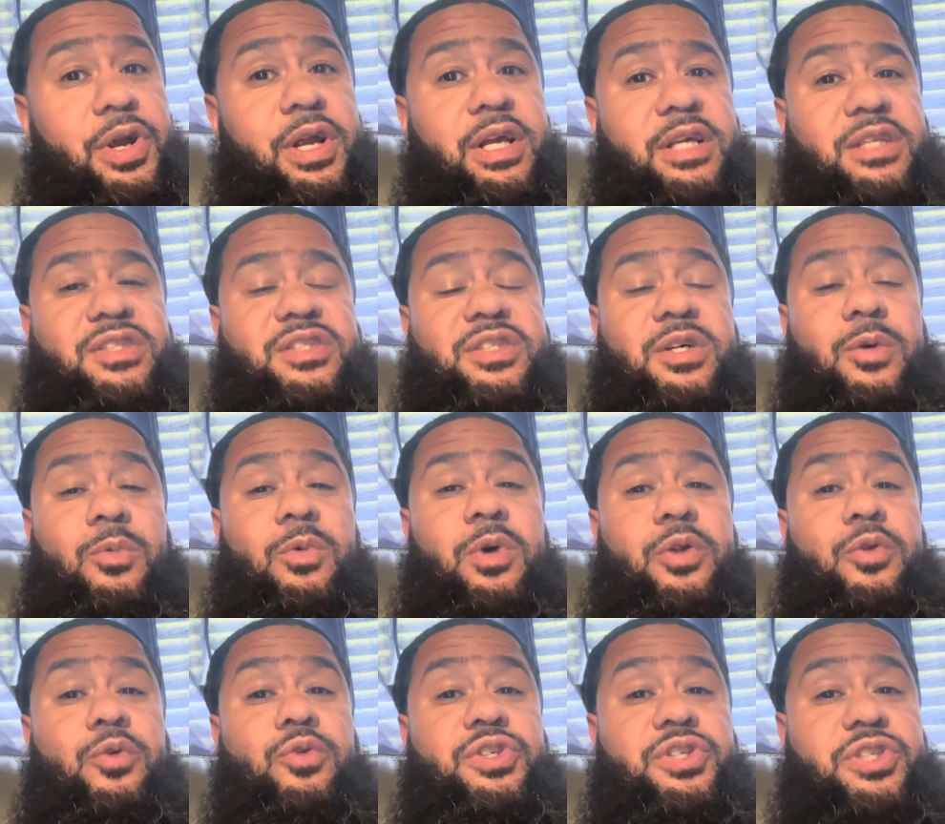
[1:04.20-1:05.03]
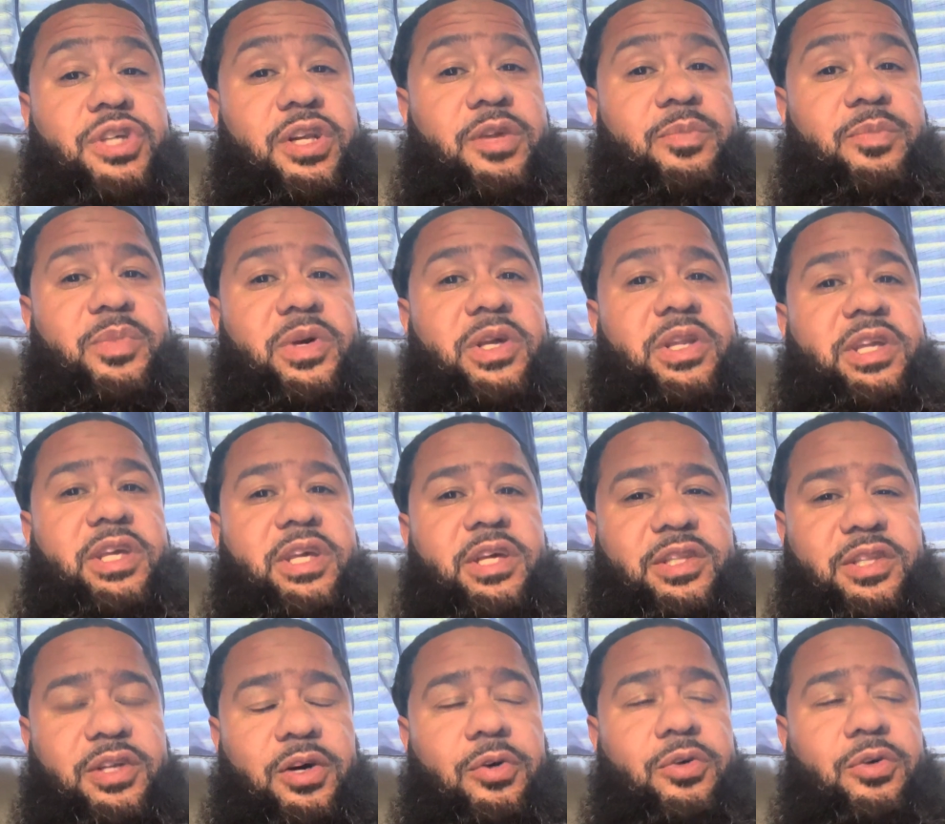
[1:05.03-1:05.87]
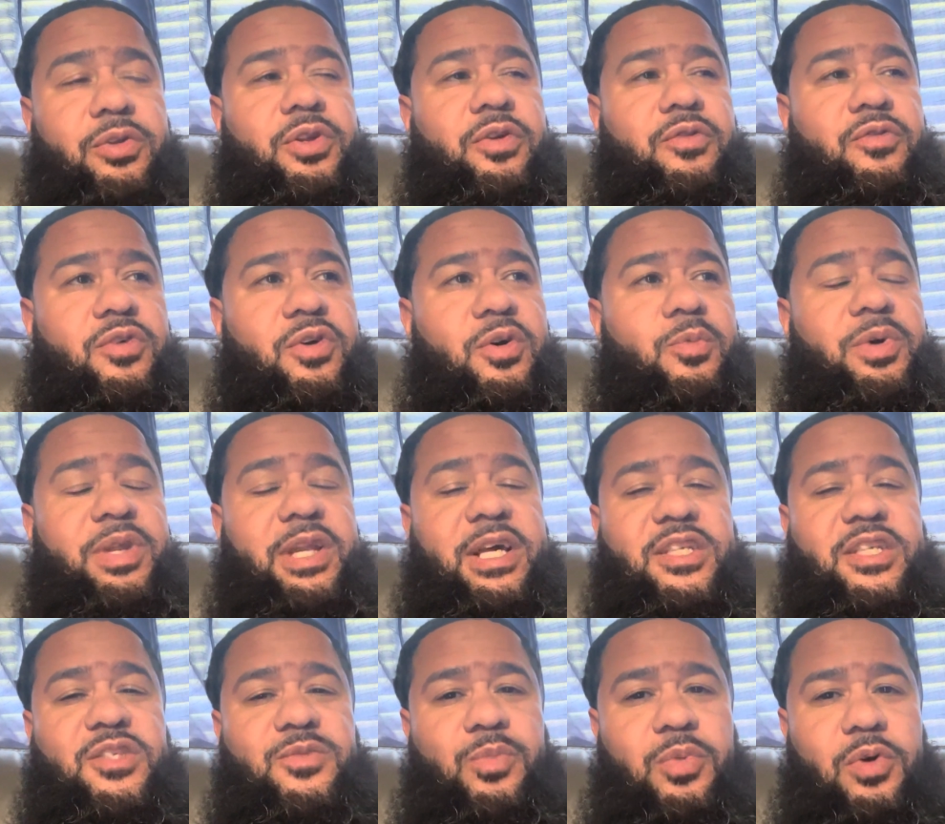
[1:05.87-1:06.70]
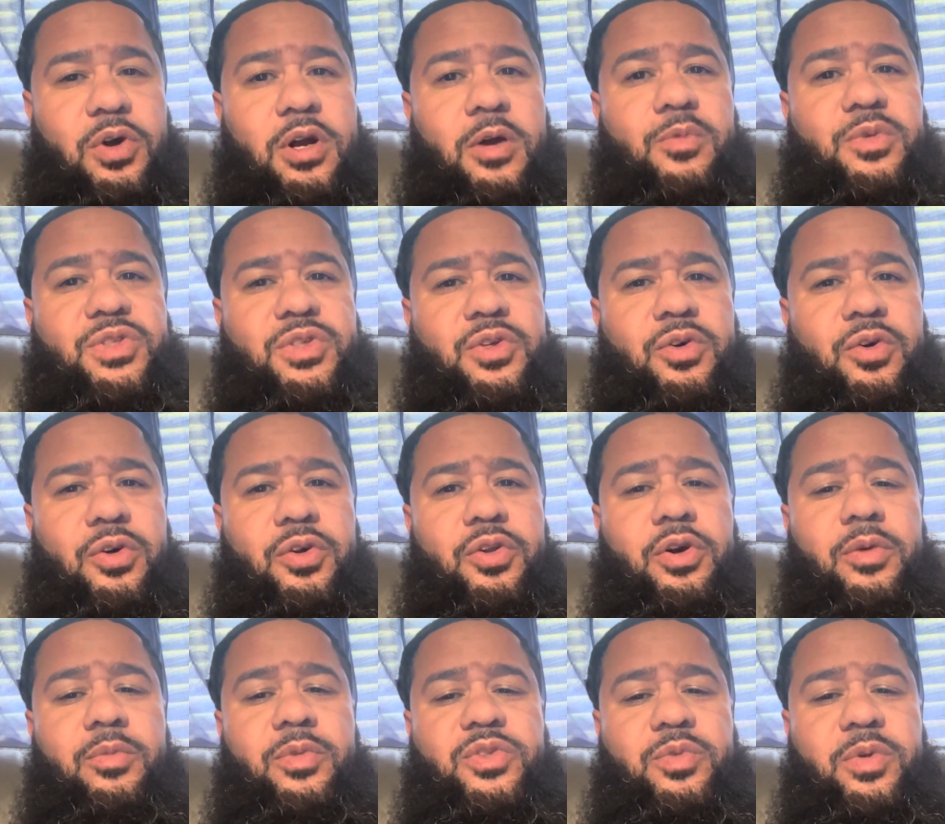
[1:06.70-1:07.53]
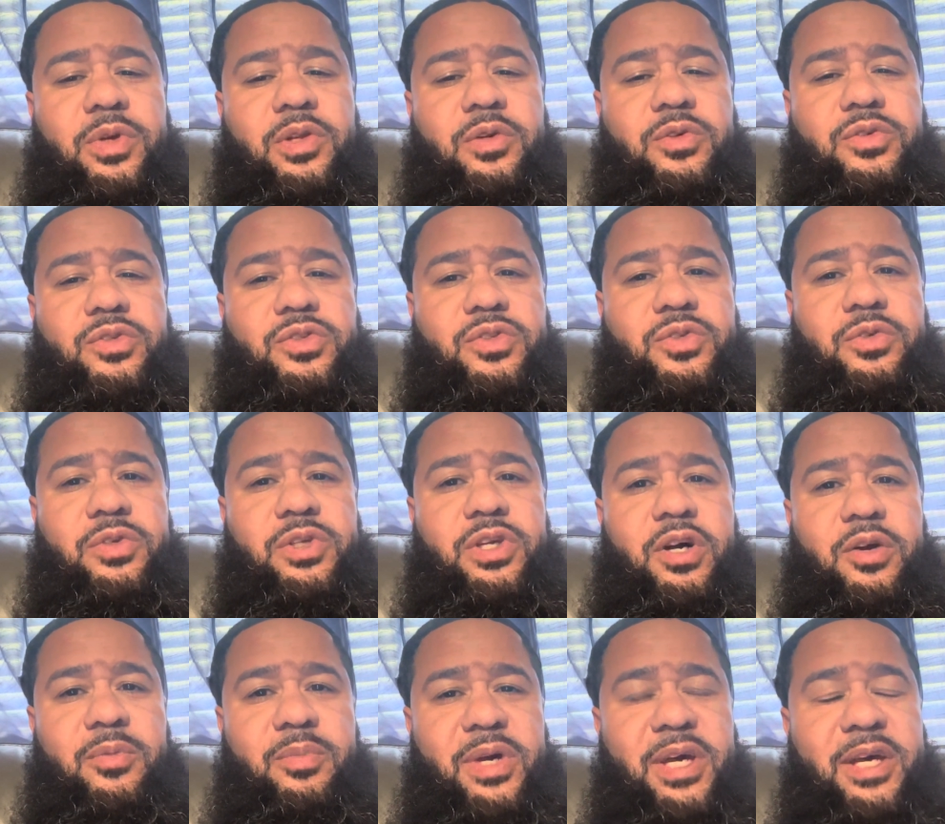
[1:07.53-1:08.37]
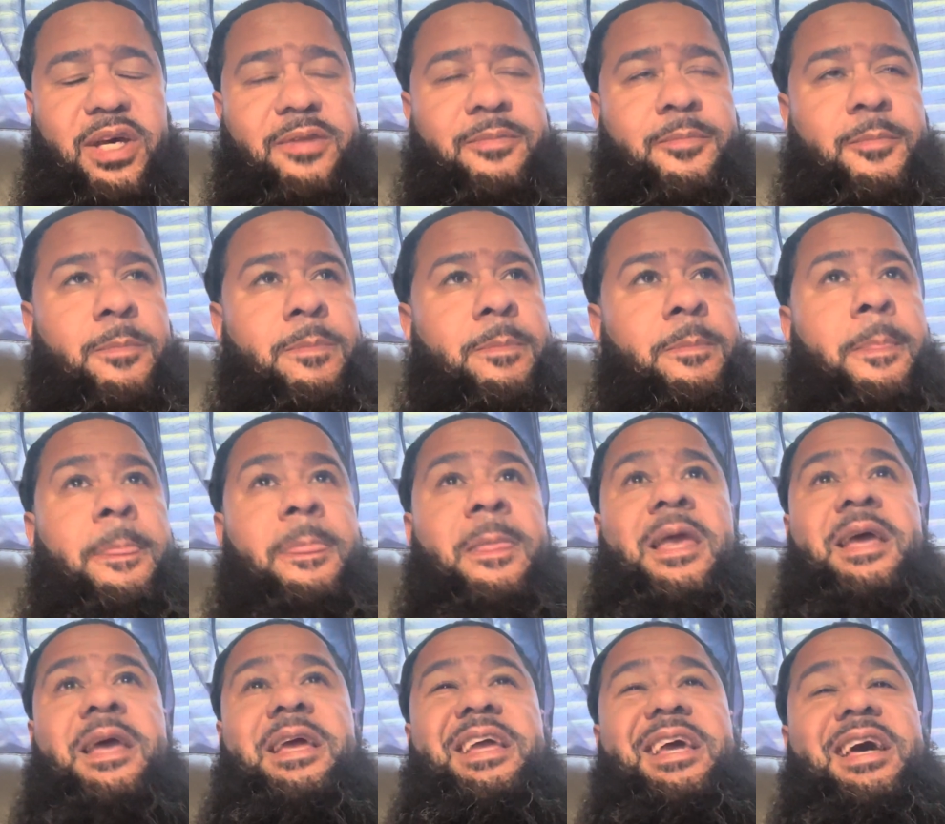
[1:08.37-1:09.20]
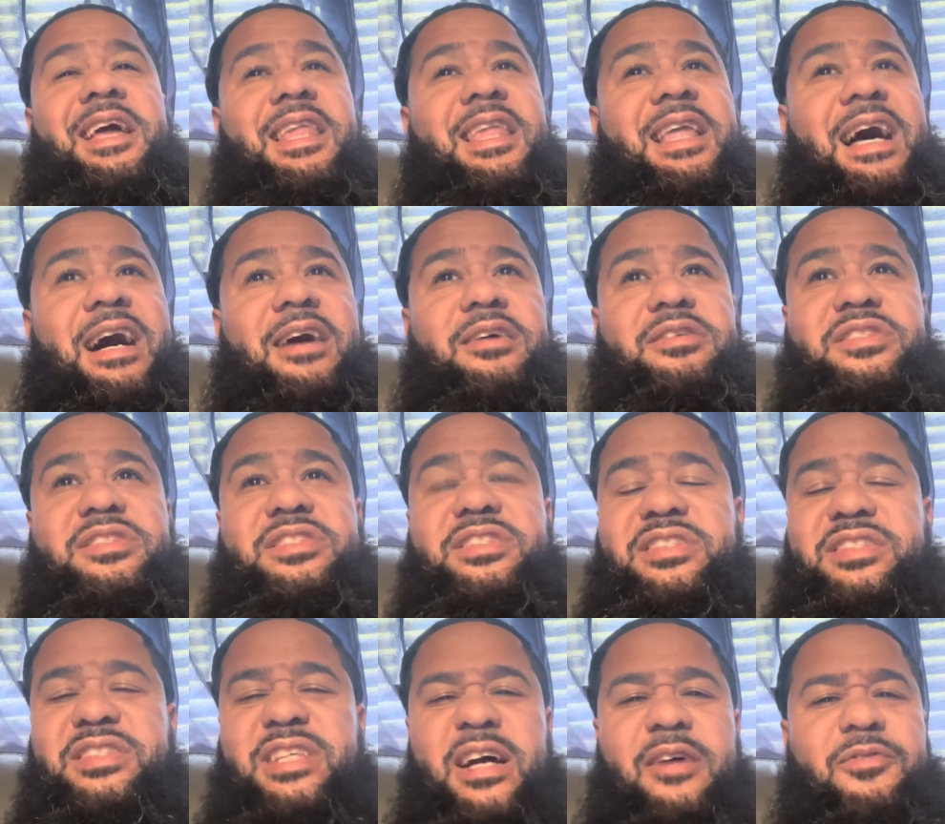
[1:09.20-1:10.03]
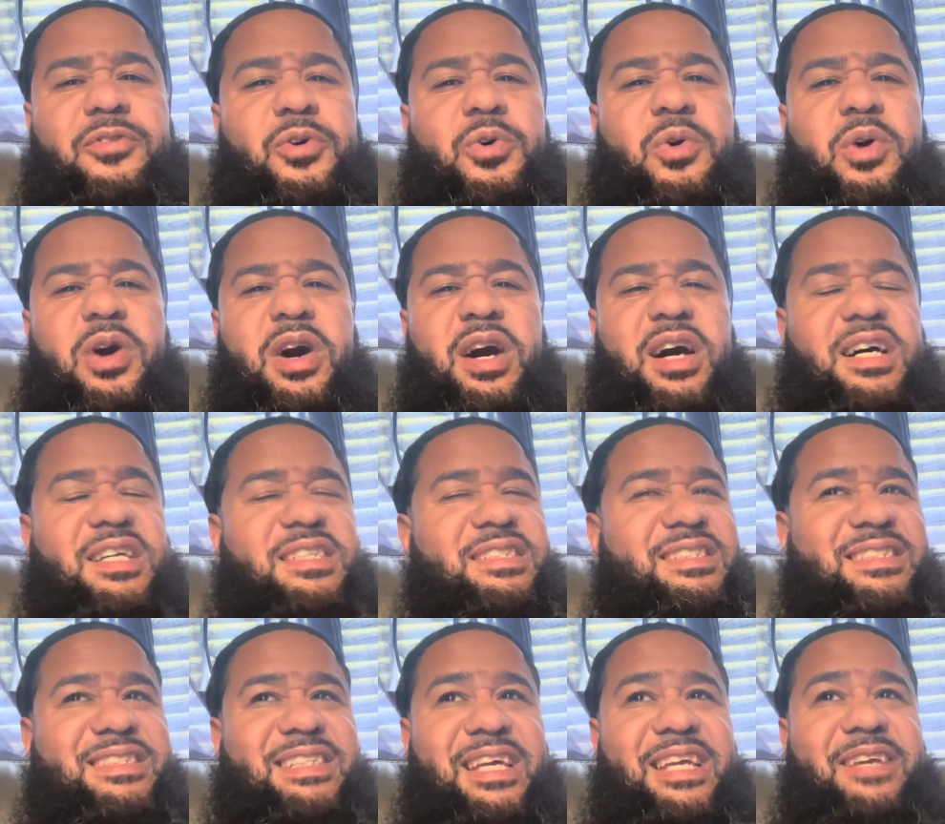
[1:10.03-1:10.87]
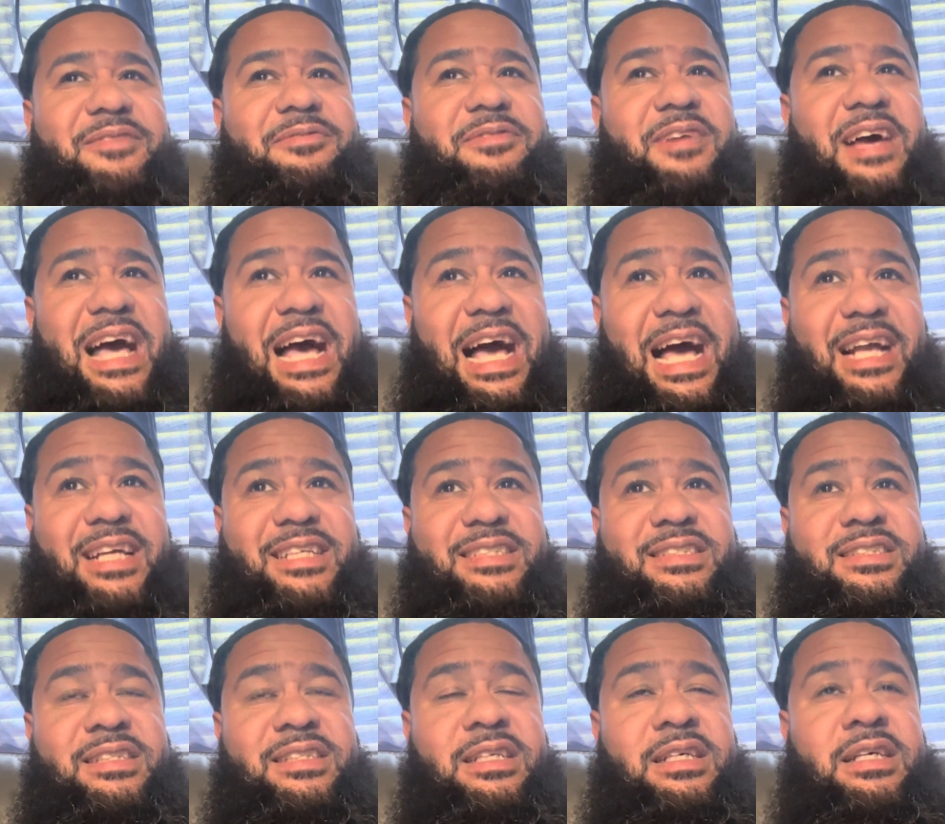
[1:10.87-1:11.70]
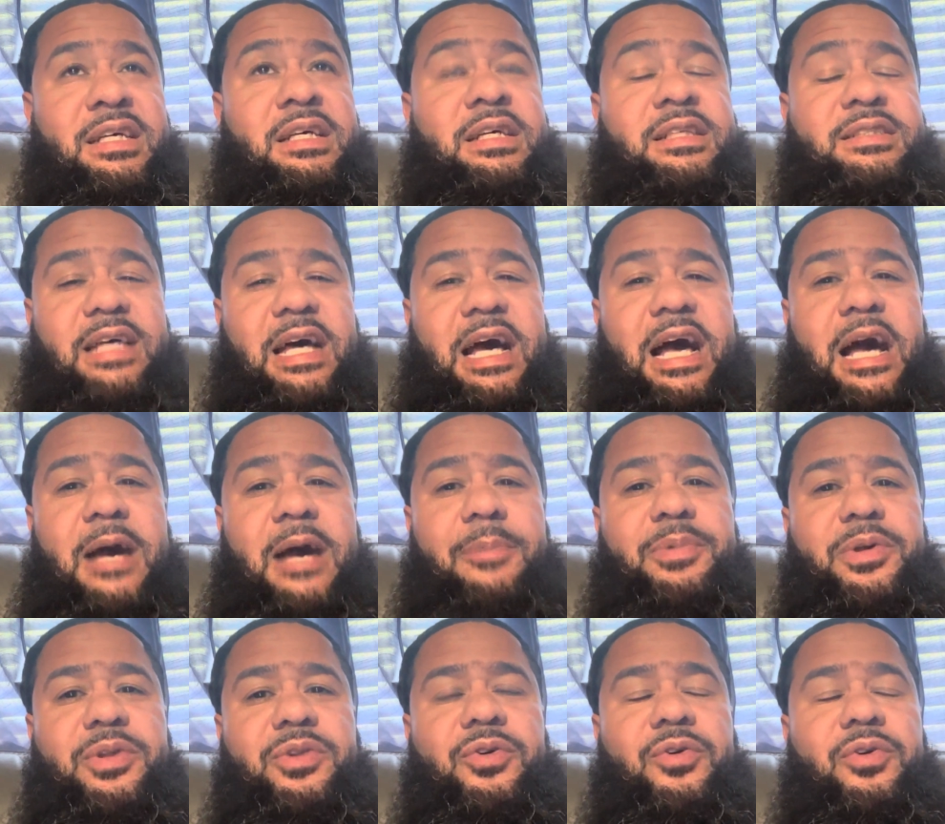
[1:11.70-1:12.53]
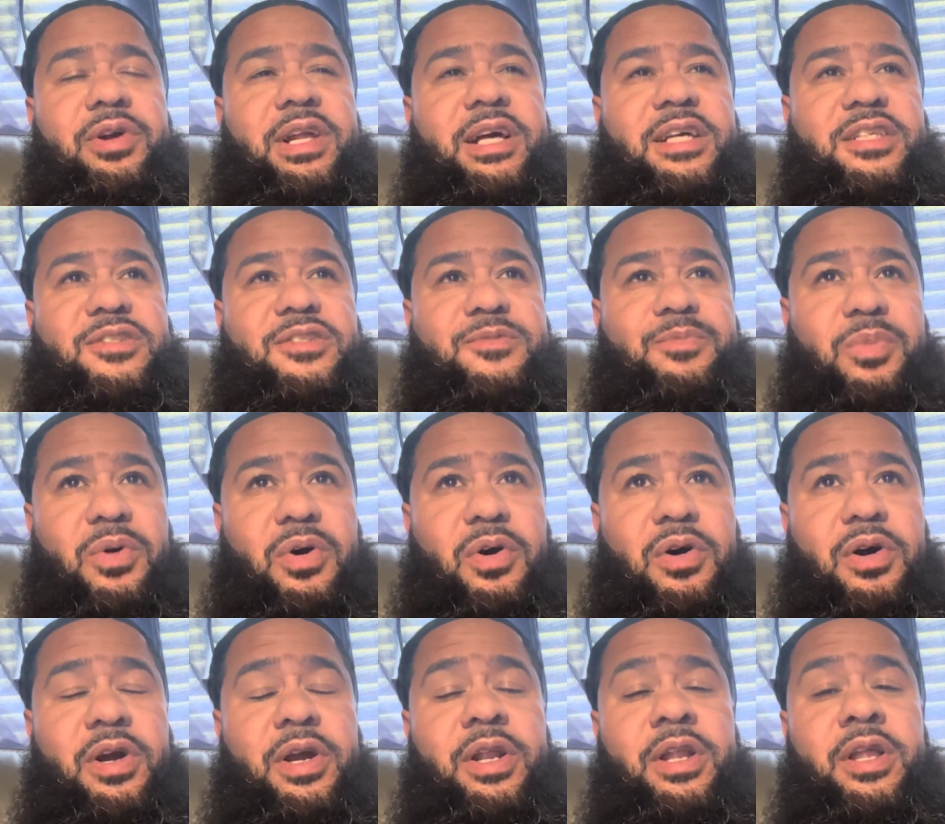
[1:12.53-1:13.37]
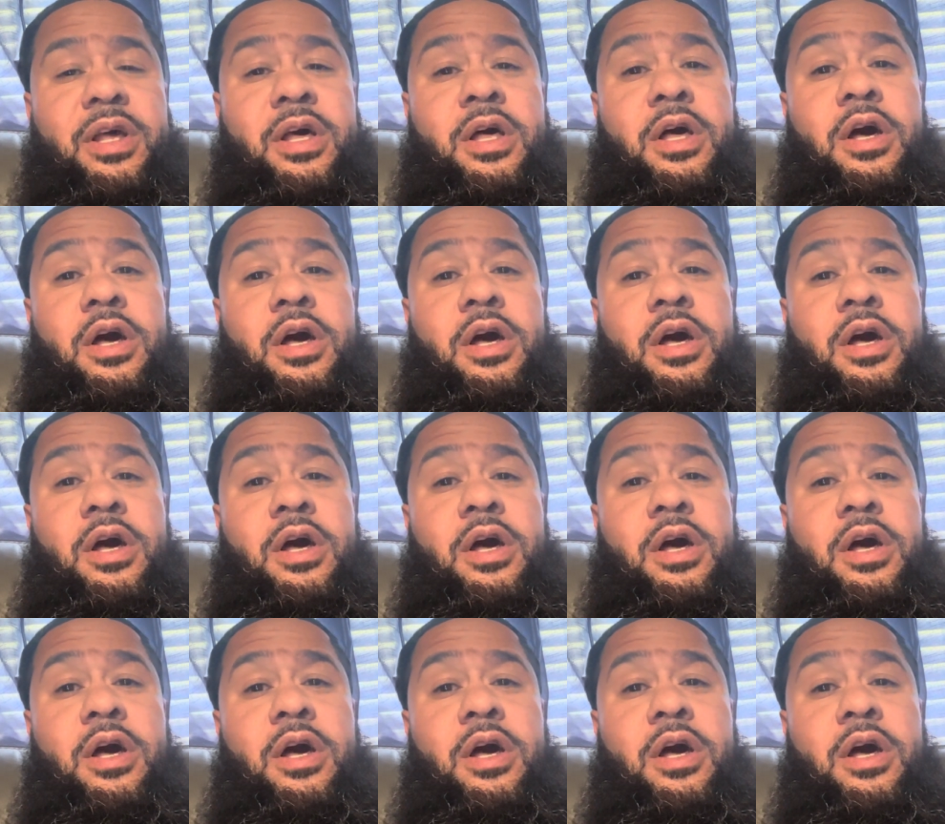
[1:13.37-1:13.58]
and someone who should have been the adult in the room when that sparring was going on between those two young men, he allowed several unsafe acts to happen during that sparring.